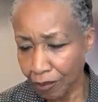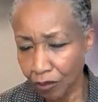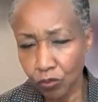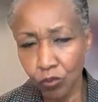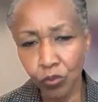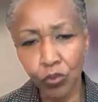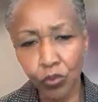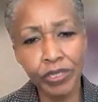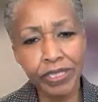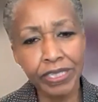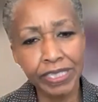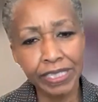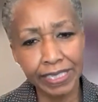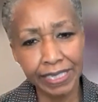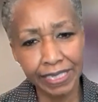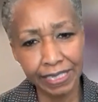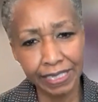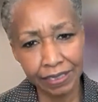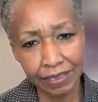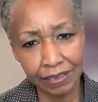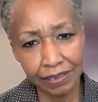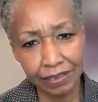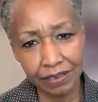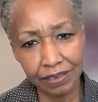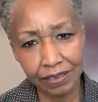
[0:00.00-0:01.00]

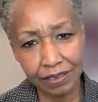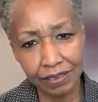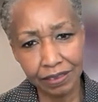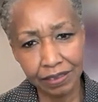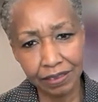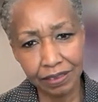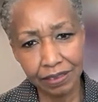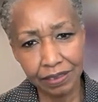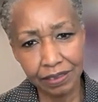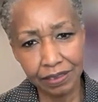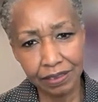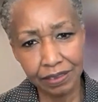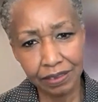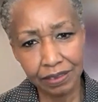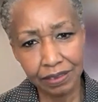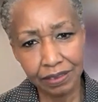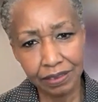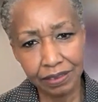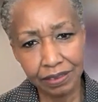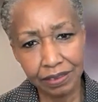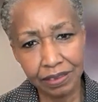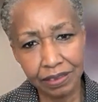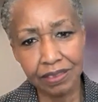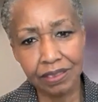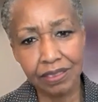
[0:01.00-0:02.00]
willing
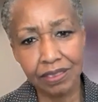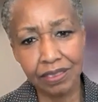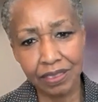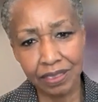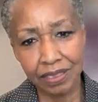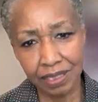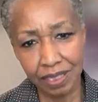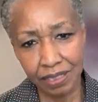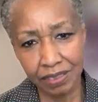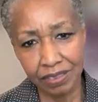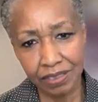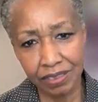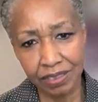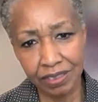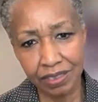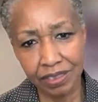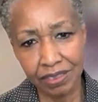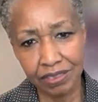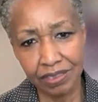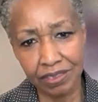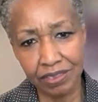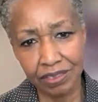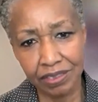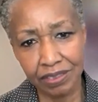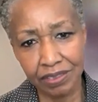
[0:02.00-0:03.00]
to discuss
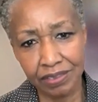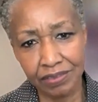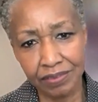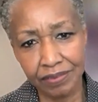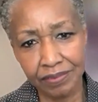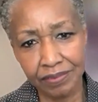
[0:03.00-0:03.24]
this?